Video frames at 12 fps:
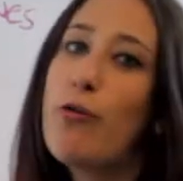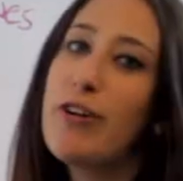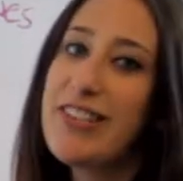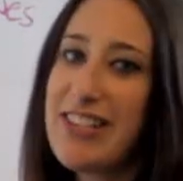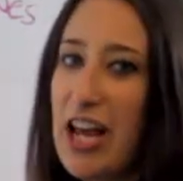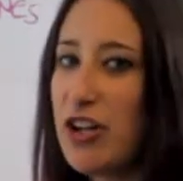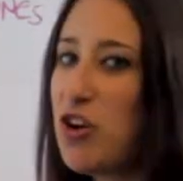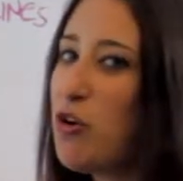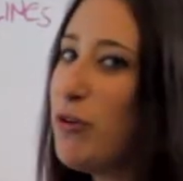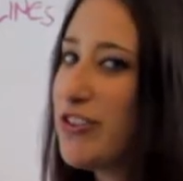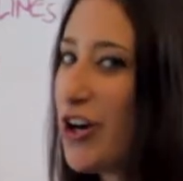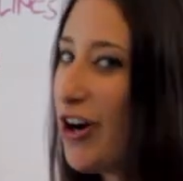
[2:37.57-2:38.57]
recycle
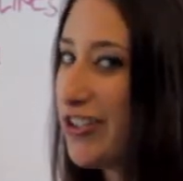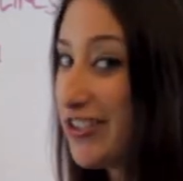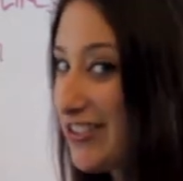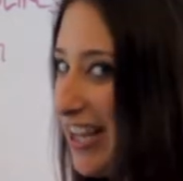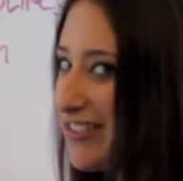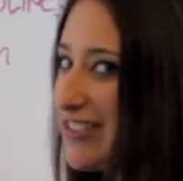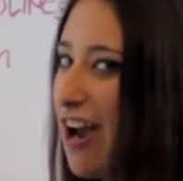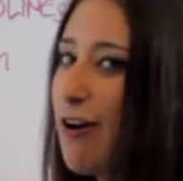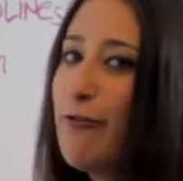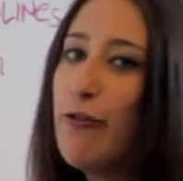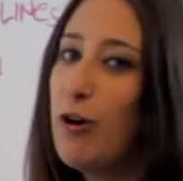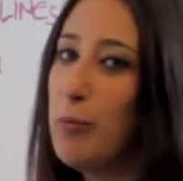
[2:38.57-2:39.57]
what's on your
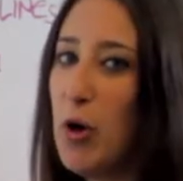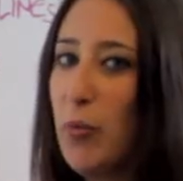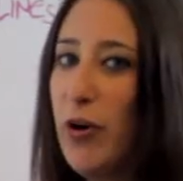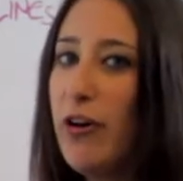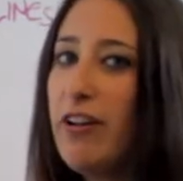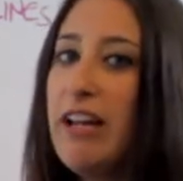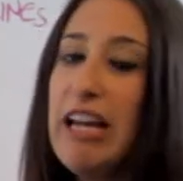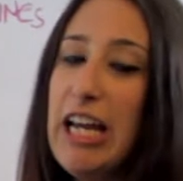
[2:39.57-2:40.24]
desktop for mobile.